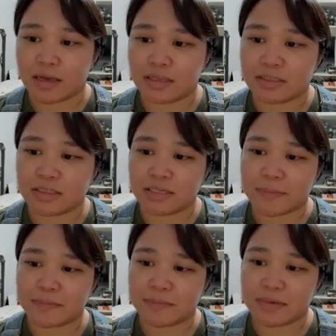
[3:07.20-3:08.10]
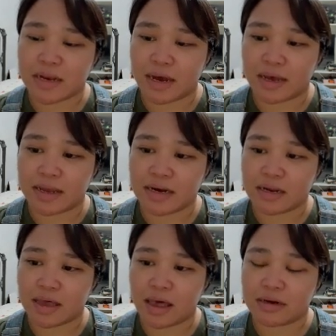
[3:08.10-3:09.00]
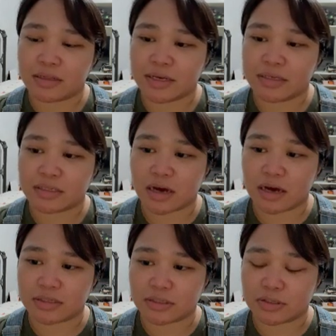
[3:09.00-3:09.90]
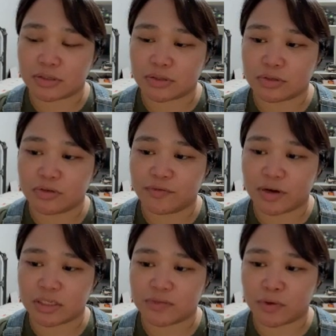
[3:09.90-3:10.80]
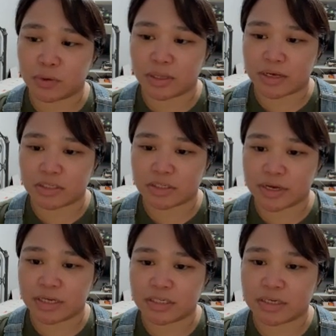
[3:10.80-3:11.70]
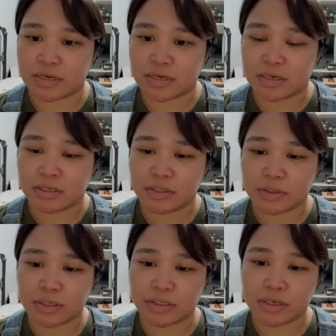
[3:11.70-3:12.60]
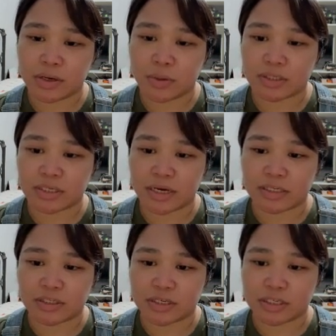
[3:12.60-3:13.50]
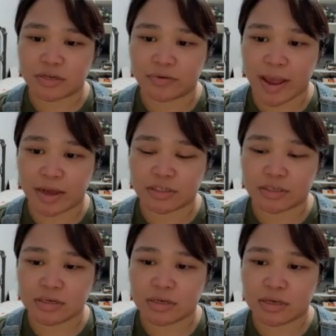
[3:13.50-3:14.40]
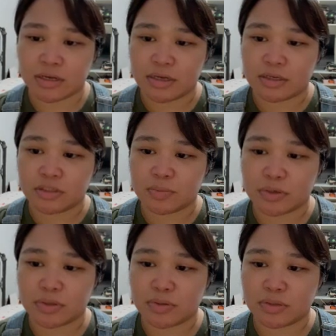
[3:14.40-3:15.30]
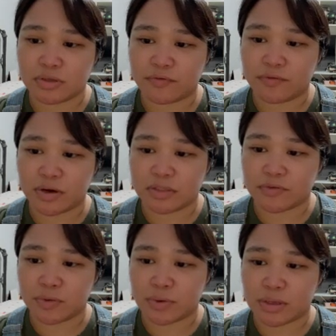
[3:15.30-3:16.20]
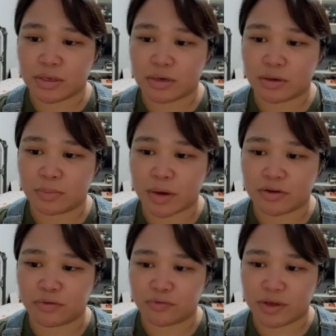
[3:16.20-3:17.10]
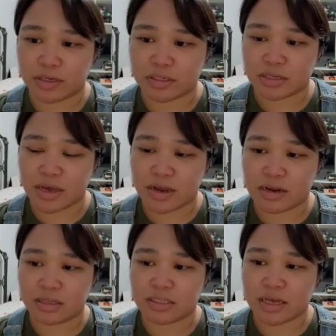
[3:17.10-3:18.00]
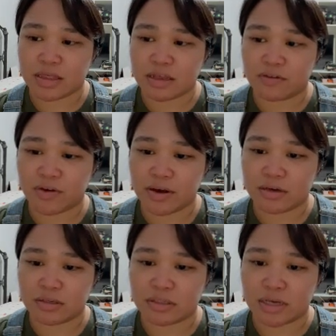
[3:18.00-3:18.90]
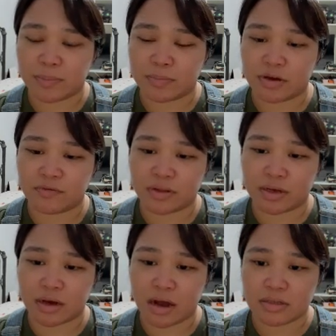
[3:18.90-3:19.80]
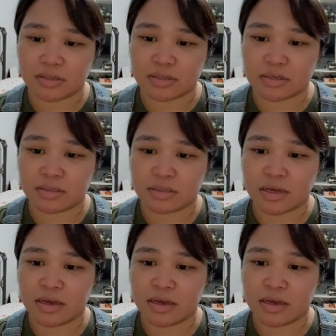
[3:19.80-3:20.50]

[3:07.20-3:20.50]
In step 9, enolase causes 2-phosphoglycerate to undergo a dehydration reaction to produce phosphoenolpyruvate, and in the 10th and final step of glycolysis,